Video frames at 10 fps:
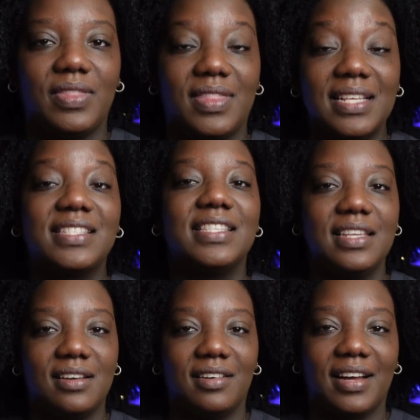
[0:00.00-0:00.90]
This
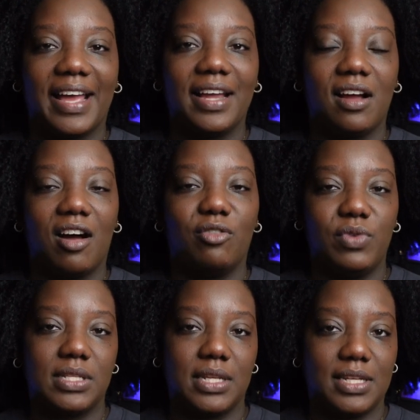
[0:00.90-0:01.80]
sneaker I got
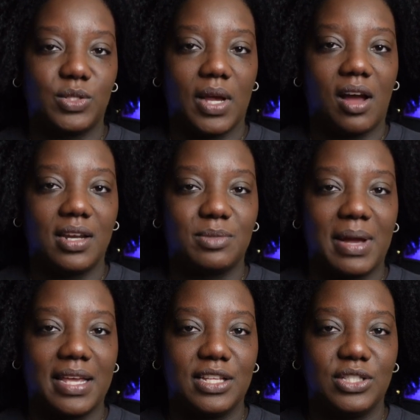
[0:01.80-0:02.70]
recently, so I got this
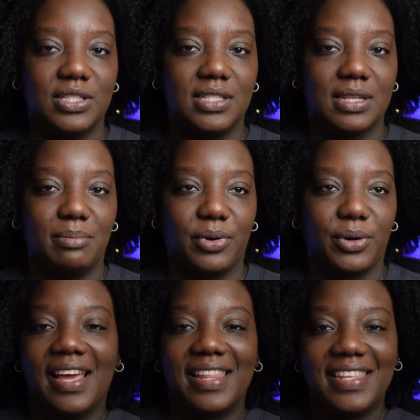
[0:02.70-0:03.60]
back in December.
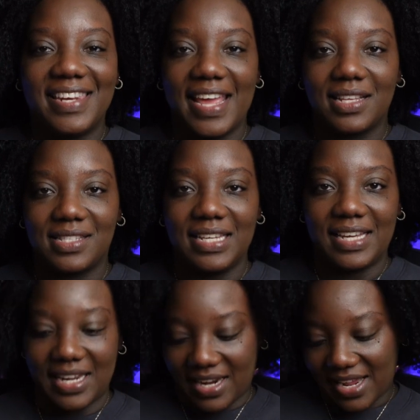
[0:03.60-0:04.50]
The next sneaker
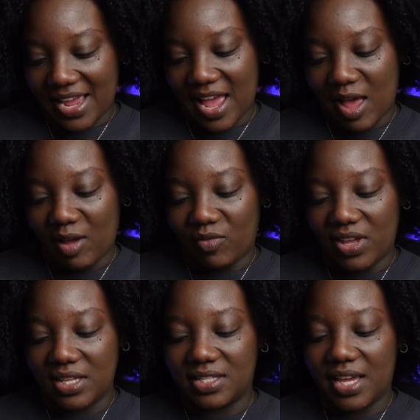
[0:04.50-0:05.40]
that I have
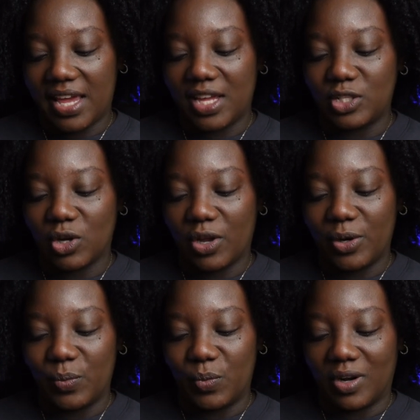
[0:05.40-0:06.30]
is the Air
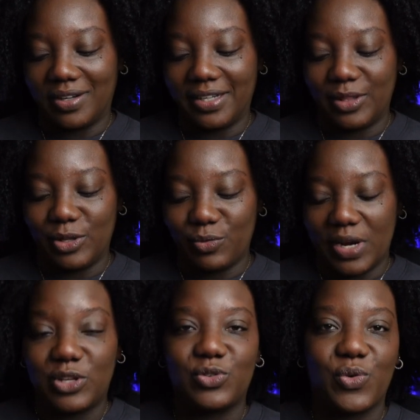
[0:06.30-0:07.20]
Jordan 1, the
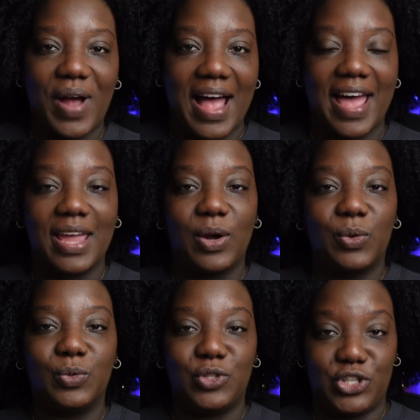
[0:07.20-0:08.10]
Retro High
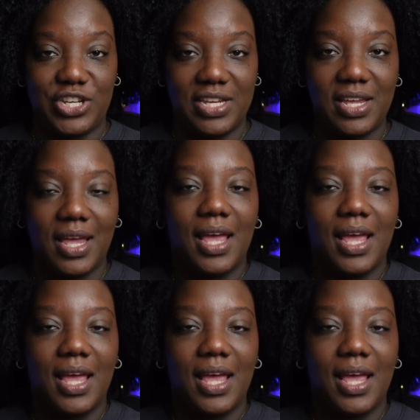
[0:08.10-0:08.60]
OG.